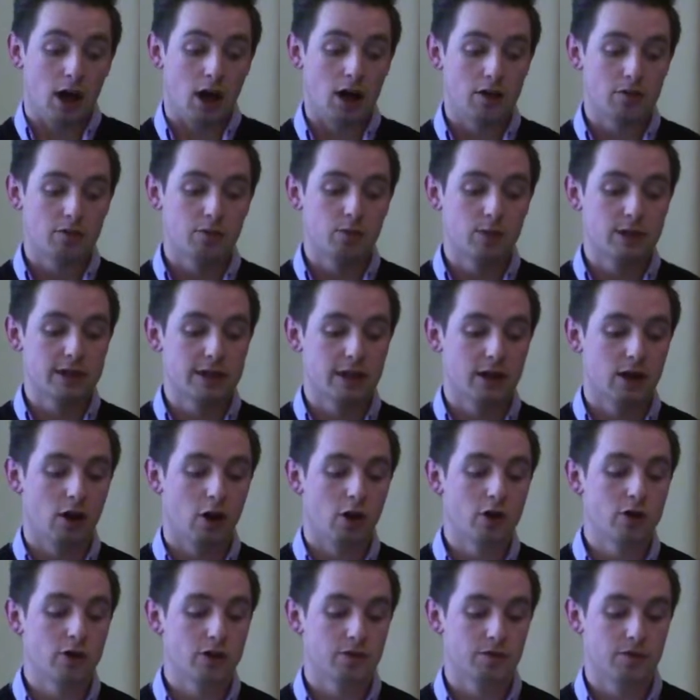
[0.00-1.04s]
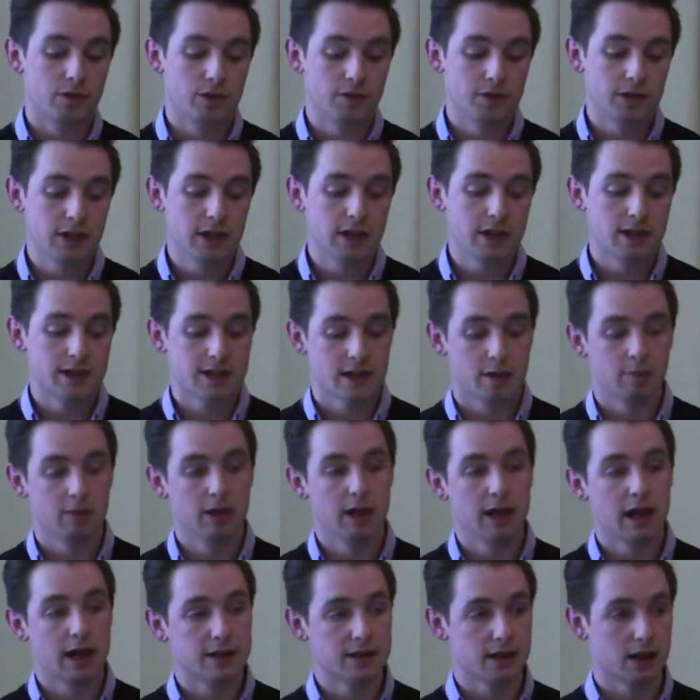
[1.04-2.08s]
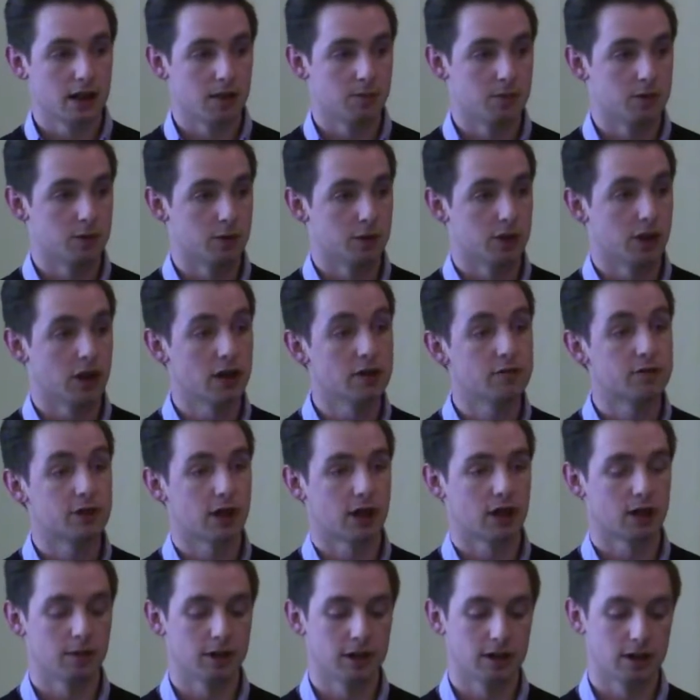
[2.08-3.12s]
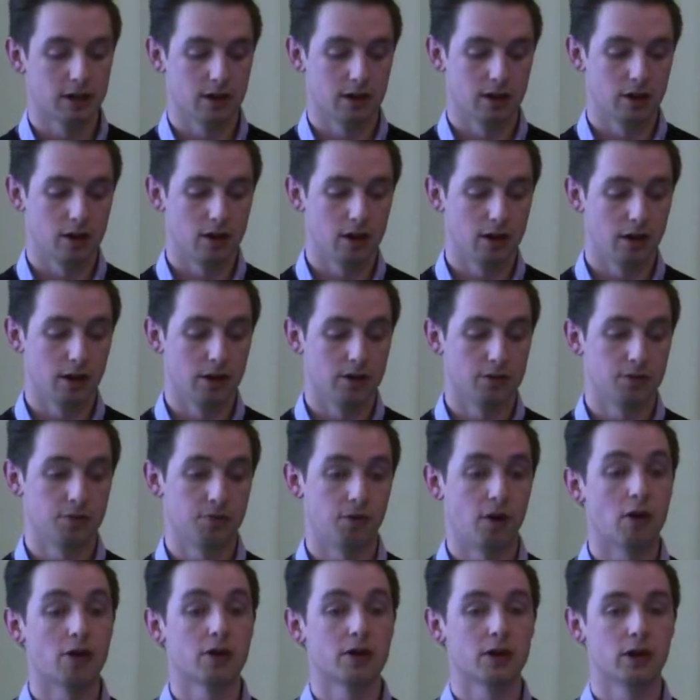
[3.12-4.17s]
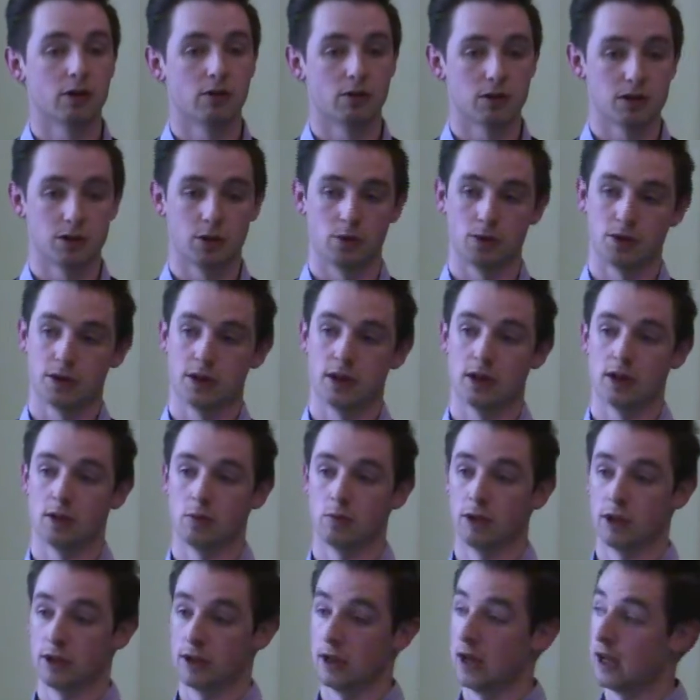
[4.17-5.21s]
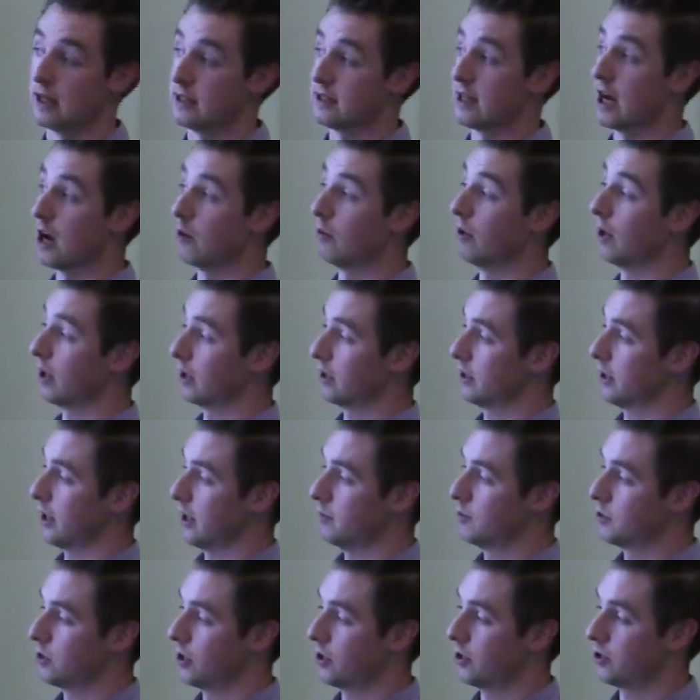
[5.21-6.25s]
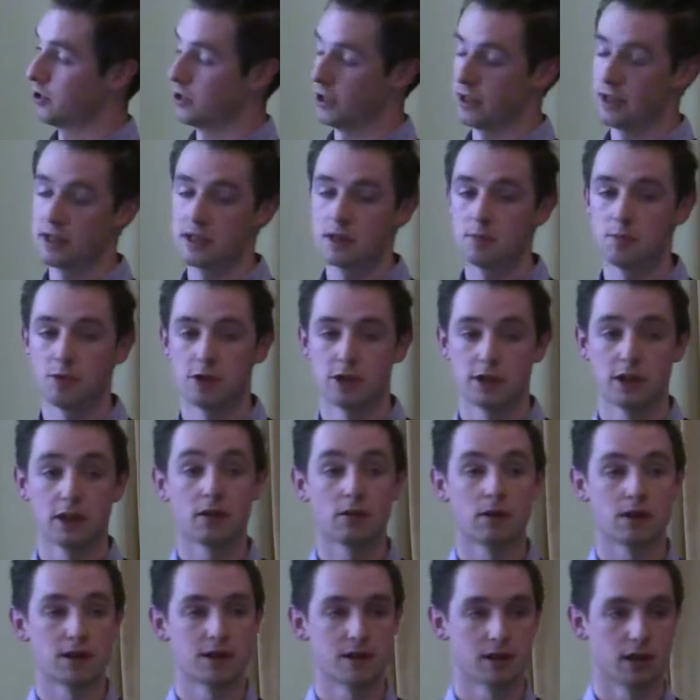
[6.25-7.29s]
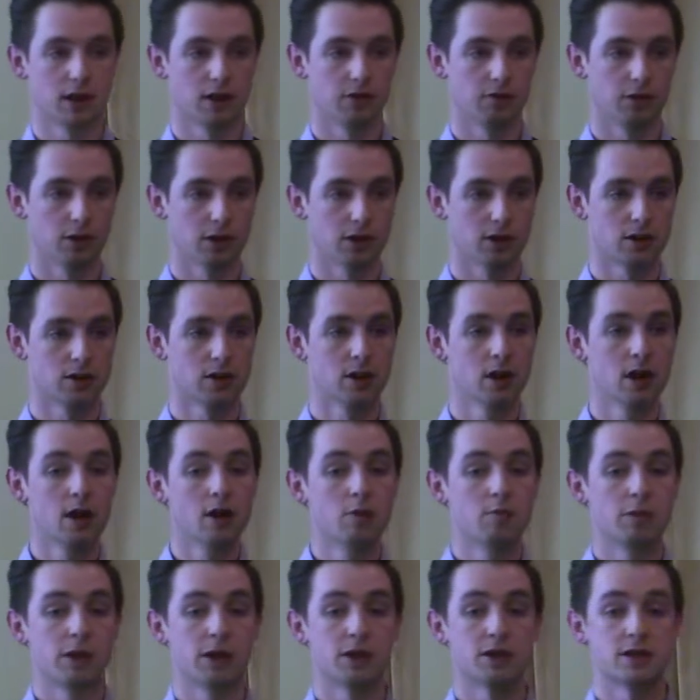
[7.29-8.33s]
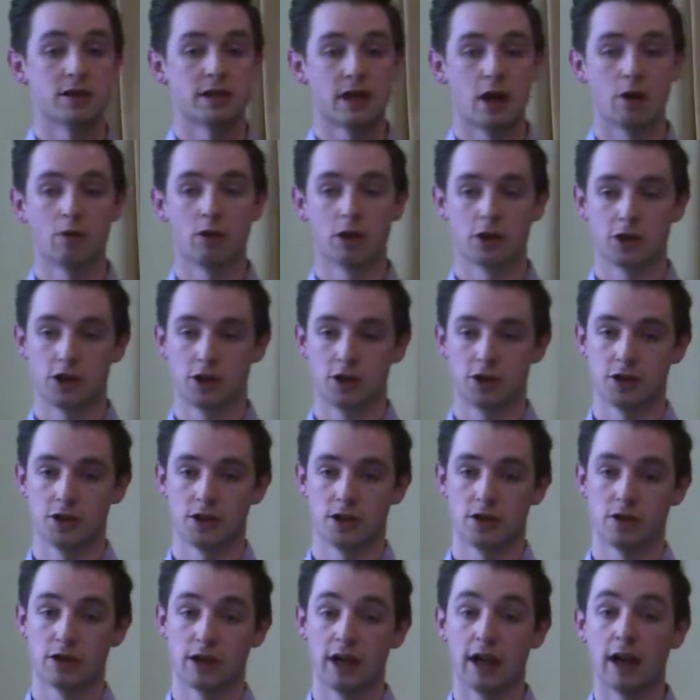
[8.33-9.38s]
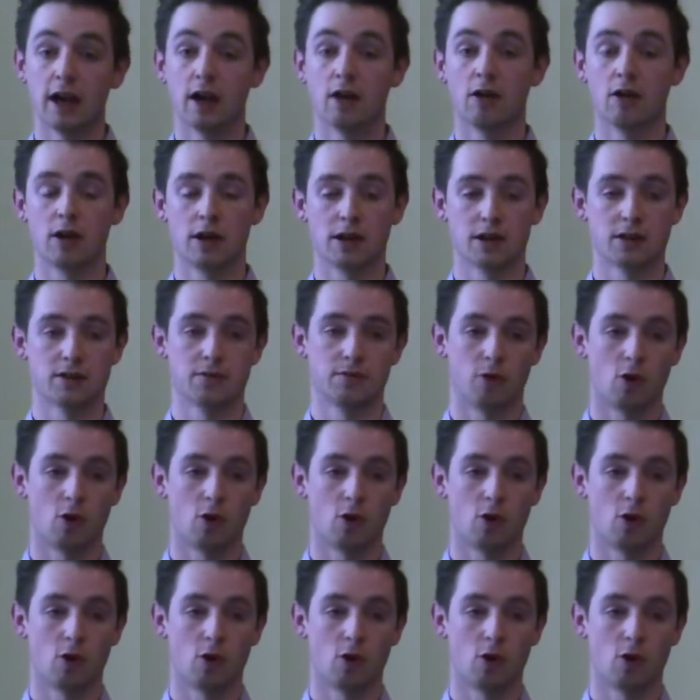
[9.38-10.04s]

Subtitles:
Of, we'll say, 115 assembly landscapes which I've documented in Ireland, 40 are associated with a Downach-type church. And this is particularly significant because Downach churches are the earliest